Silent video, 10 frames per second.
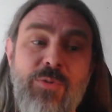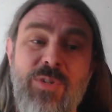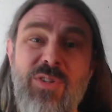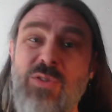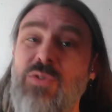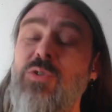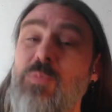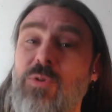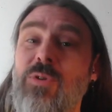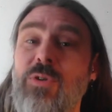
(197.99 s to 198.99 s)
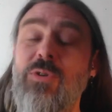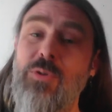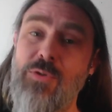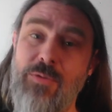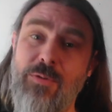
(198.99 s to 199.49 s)
which is super
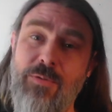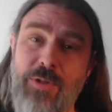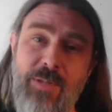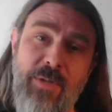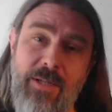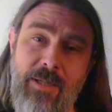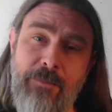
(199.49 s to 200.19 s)
useful for debugging.